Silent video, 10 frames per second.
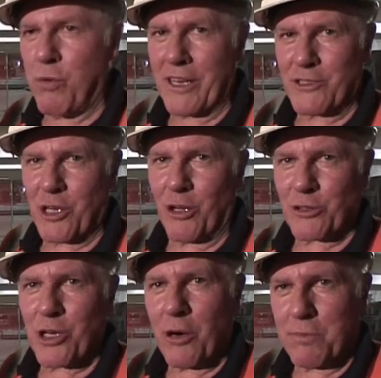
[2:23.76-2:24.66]
one's
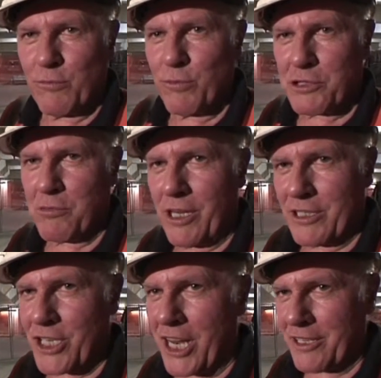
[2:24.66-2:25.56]
on top and which
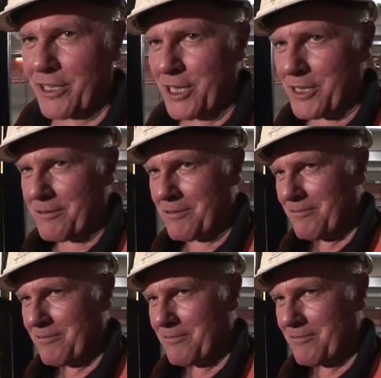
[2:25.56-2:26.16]
one's underneath.